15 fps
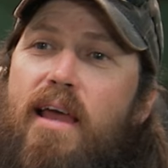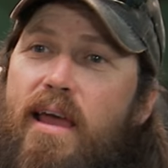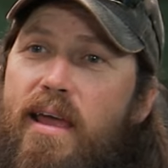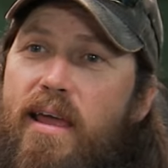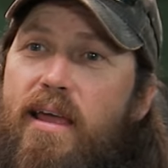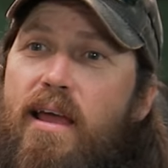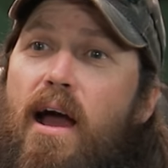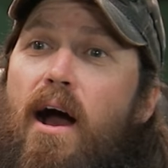
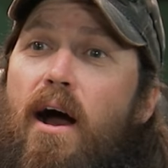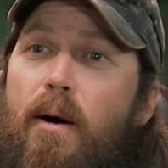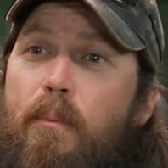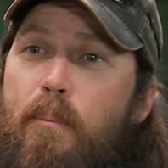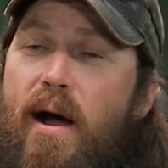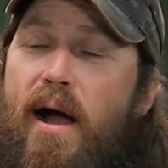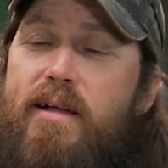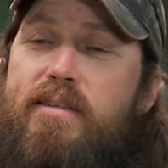a
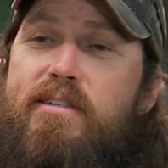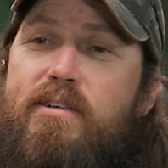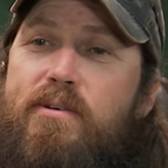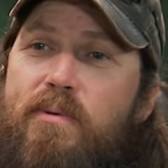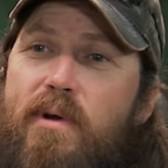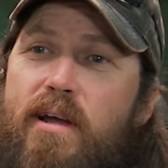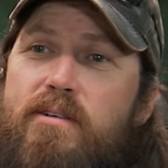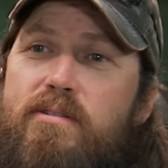hibachi
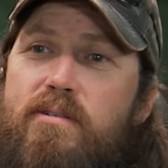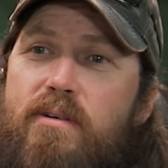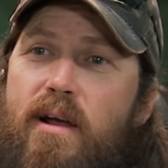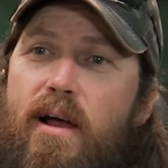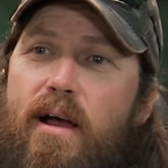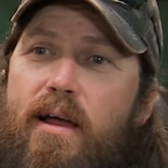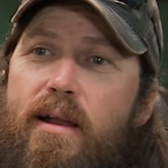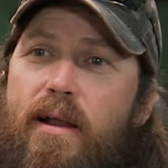
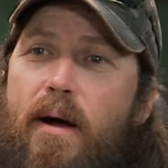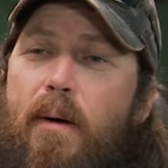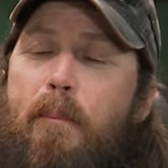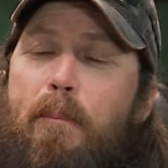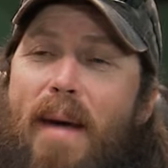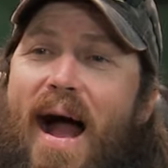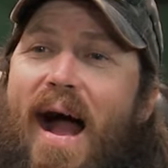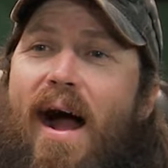restaurant a
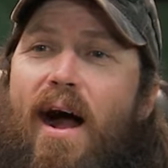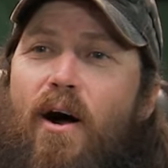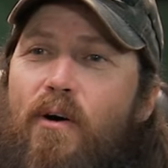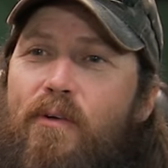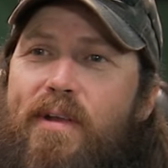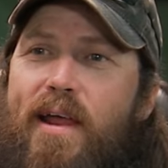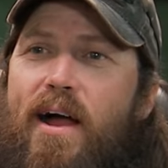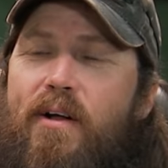
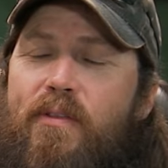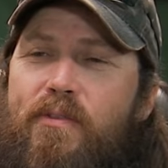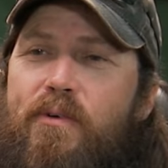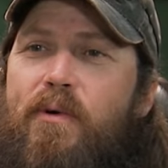mile down the